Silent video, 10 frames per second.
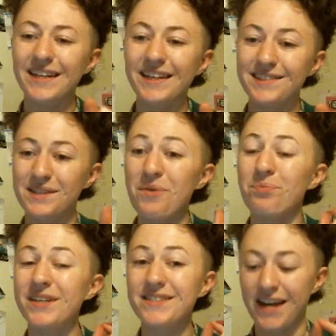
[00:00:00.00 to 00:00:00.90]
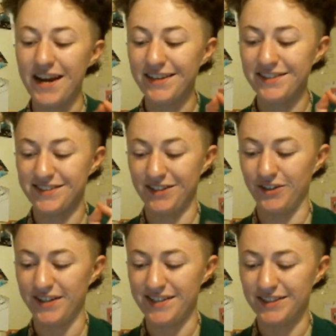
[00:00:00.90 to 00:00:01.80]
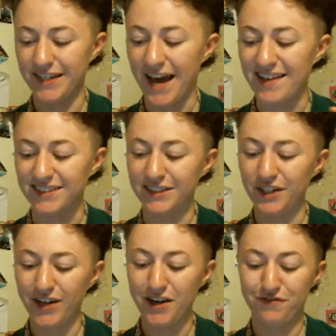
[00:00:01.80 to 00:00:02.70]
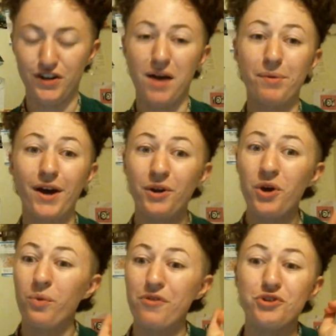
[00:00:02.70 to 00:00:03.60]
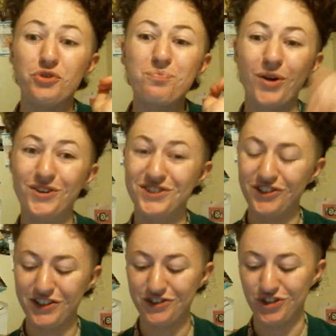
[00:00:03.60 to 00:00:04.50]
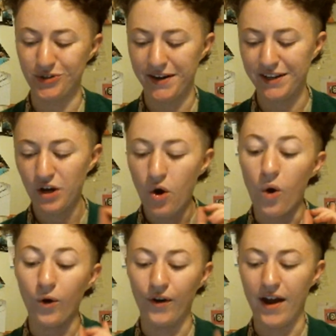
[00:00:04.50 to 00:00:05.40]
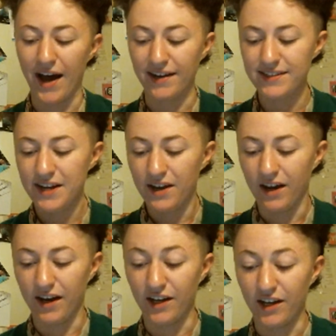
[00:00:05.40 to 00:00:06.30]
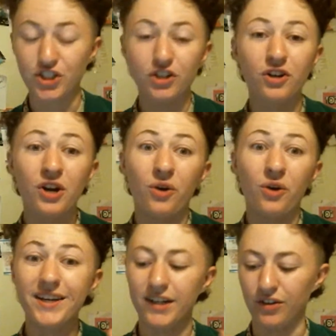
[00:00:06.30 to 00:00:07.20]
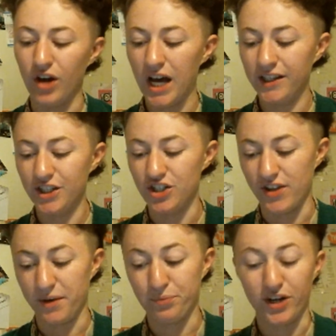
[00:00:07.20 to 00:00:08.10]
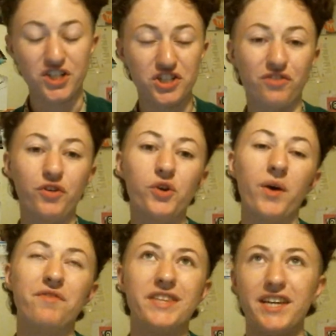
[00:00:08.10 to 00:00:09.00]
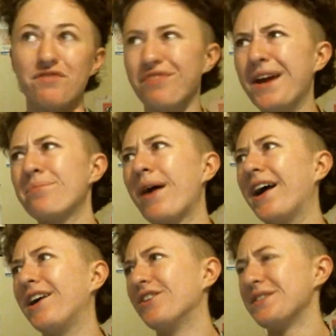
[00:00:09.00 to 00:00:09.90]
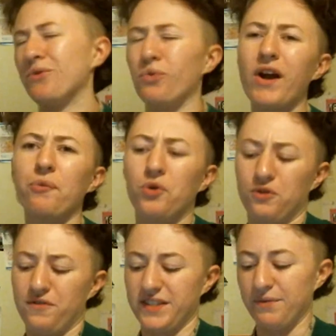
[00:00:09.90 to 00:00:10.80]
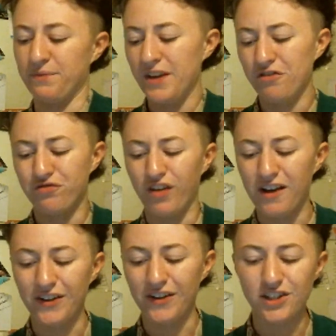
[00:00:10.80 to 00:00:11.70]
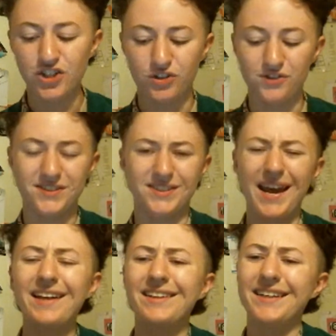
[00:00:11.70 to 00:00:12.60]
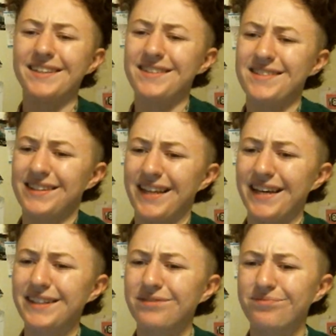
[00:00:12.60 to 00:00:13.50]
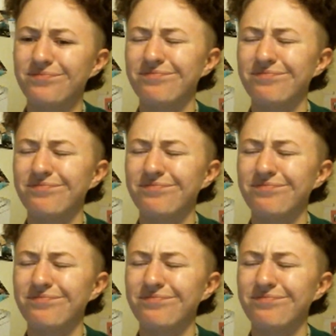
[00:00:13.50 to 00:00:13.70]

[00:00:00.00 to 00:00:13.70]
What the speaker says: needs be taken seriously as a literary phenomenon, whether you personally enjoyed it or not. Sure, we can acknowledge that precious few of the vampires and werewolves and fallen angels and aliens and like